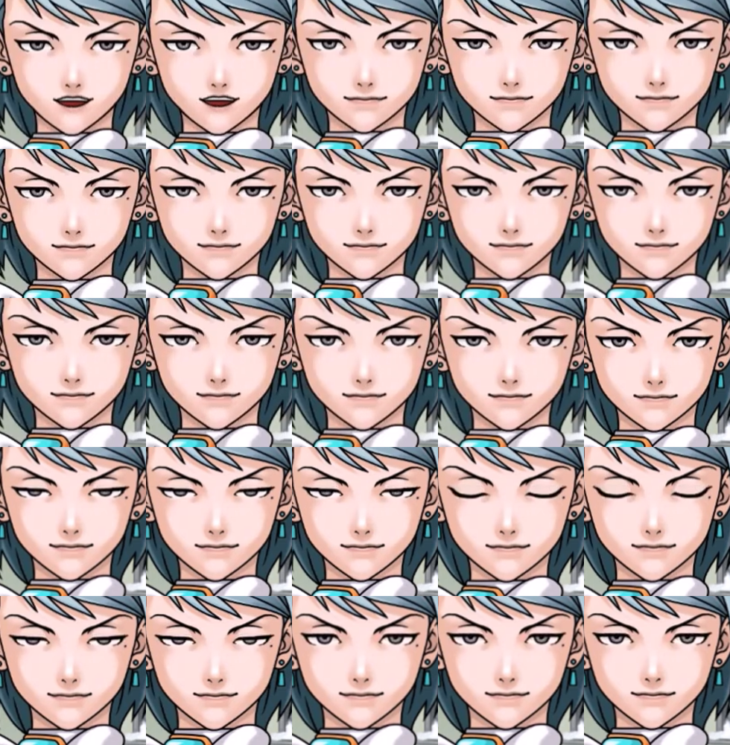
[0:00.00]
I don't
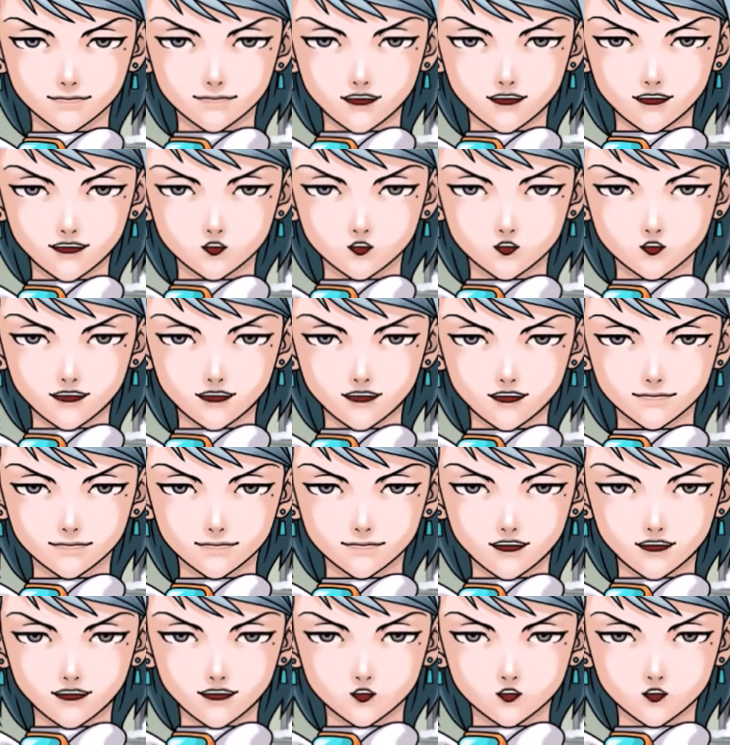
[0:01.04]
believe it.
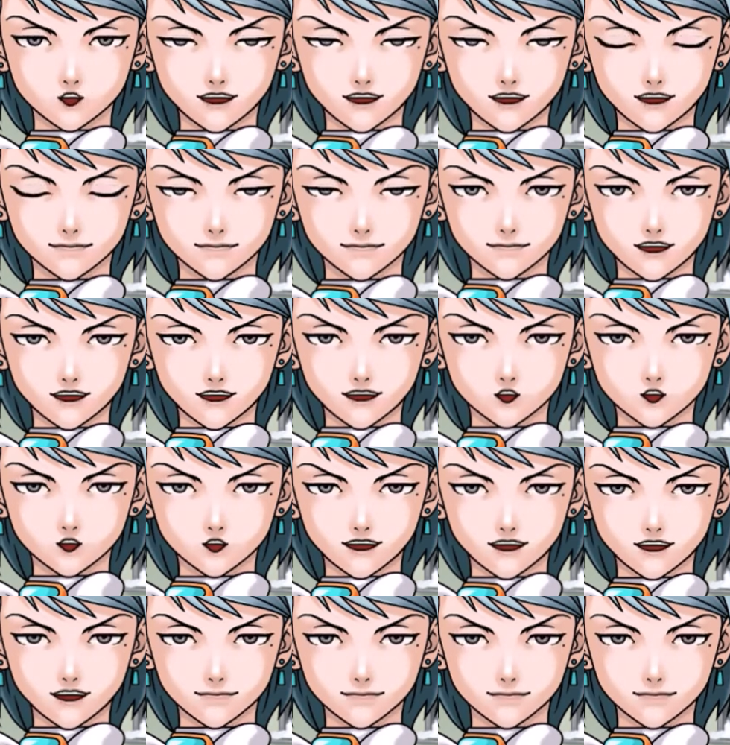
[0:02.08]
He's still alive, I'm
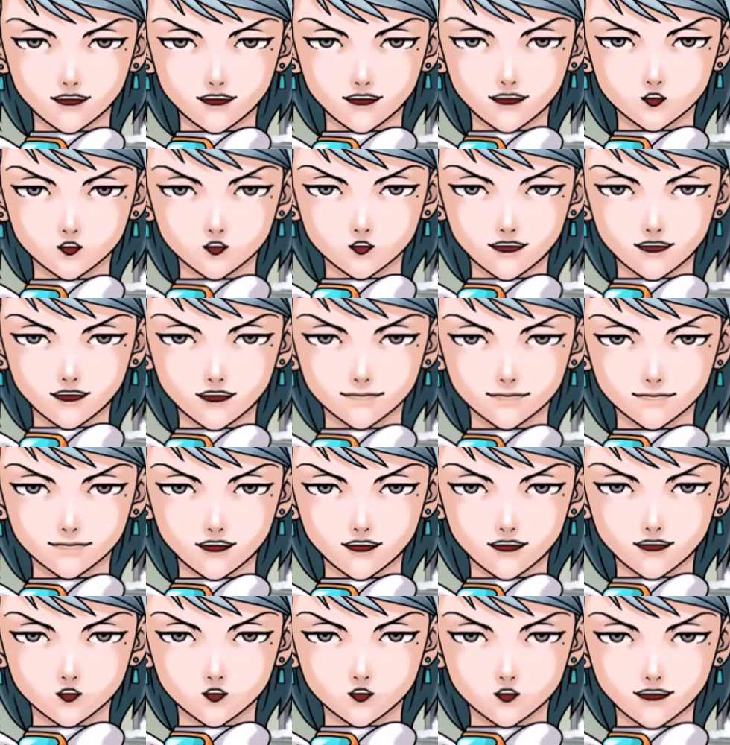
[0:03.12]
sure of it.
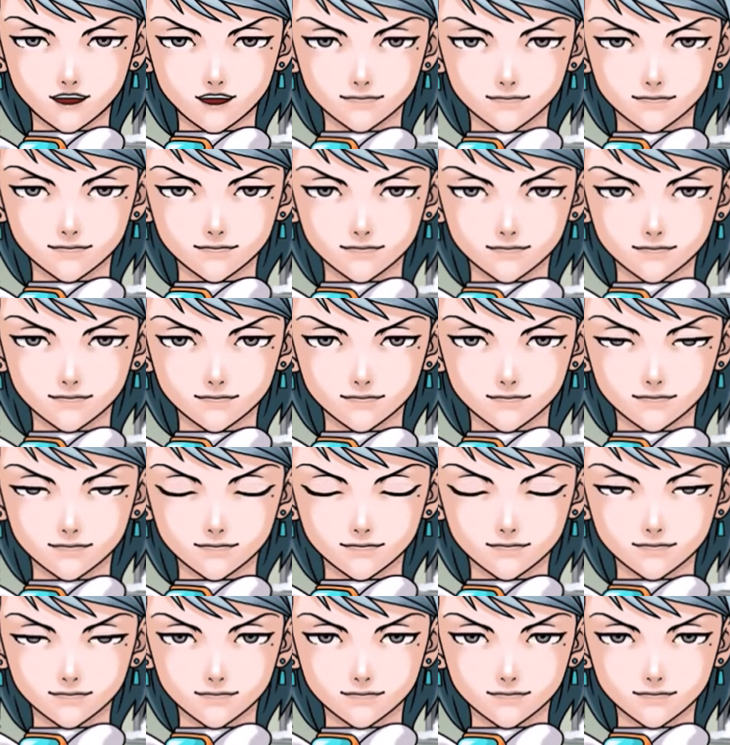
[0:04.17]
Somewhere in this world,
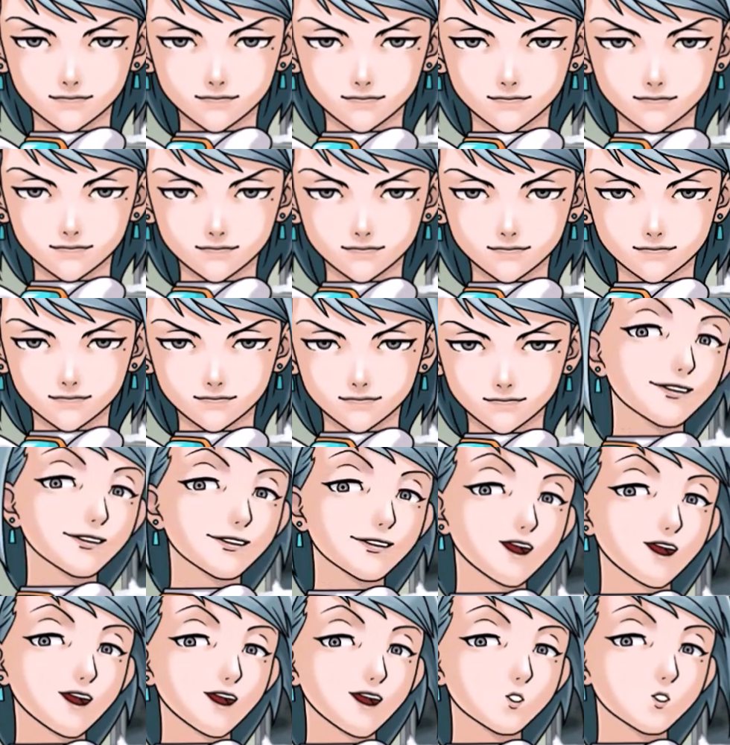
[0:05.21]
he's still alive.
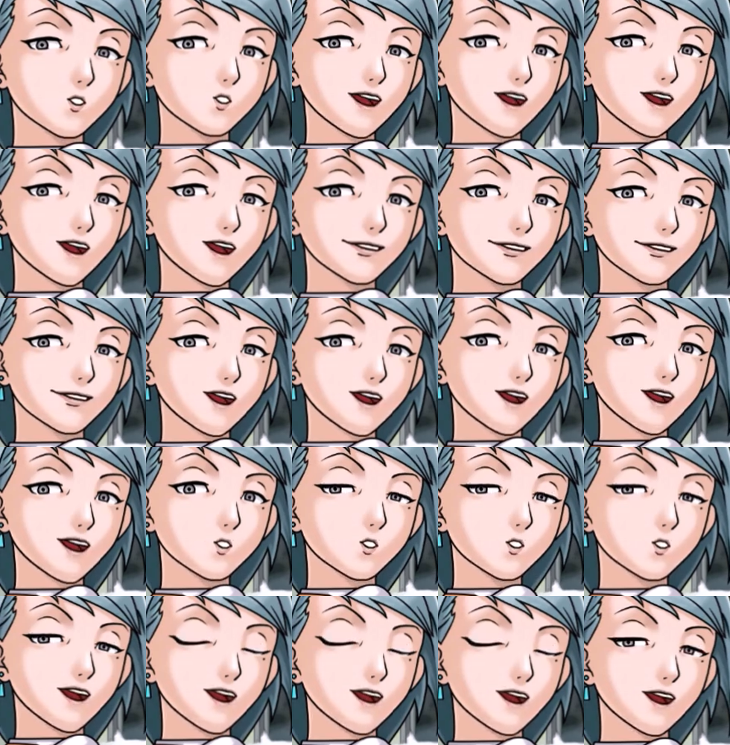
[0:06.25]
Prosecutor
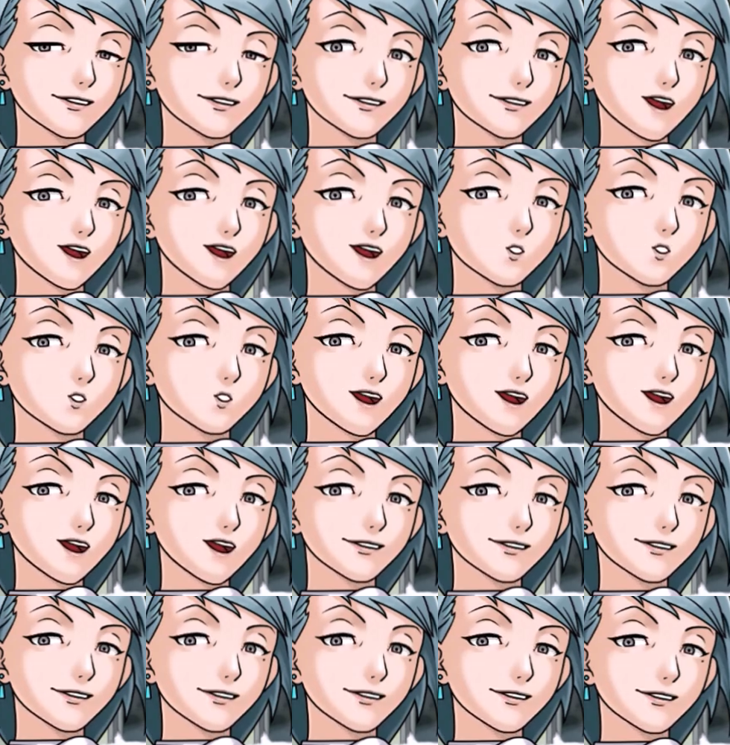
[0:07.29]
Miles Edgeworth chooses
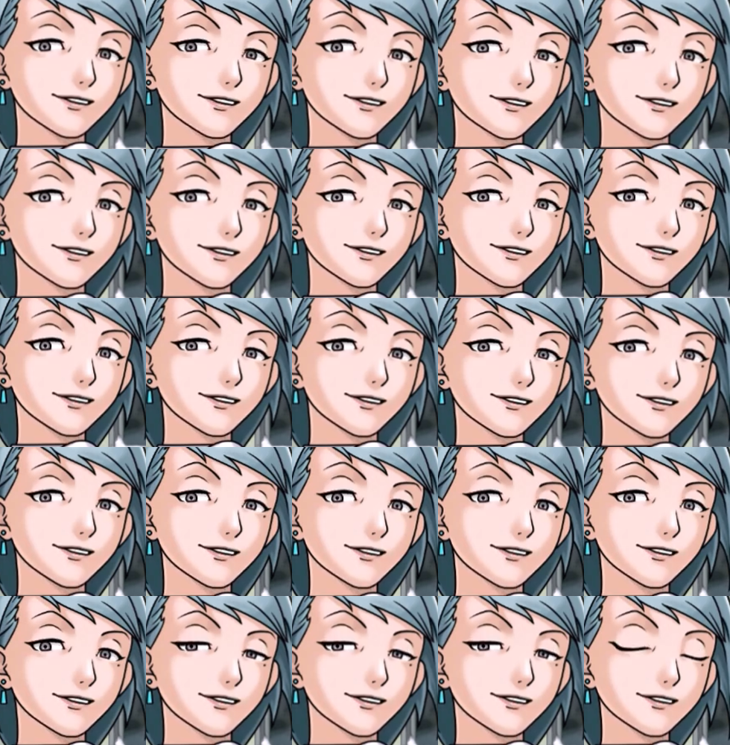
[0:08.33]
death? Of
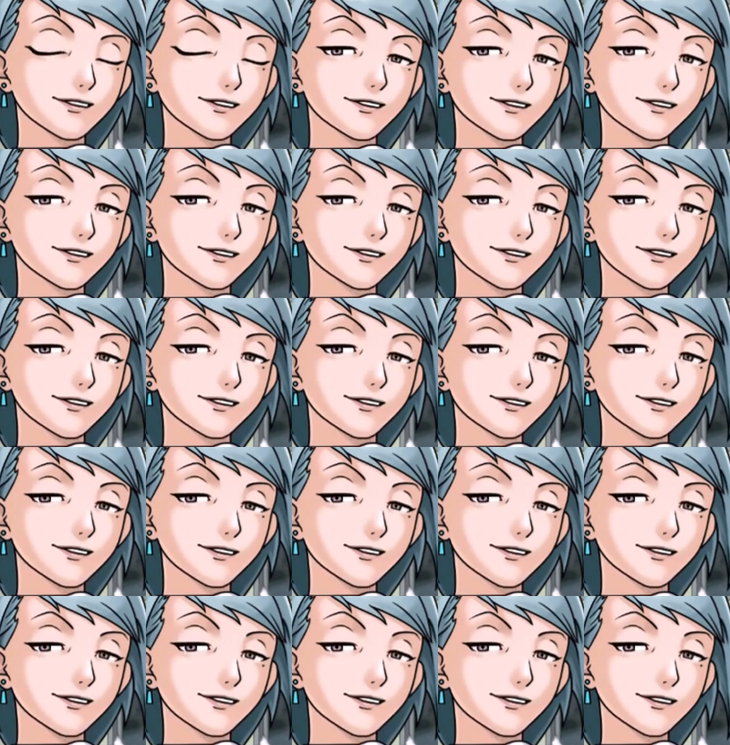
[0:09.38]
course he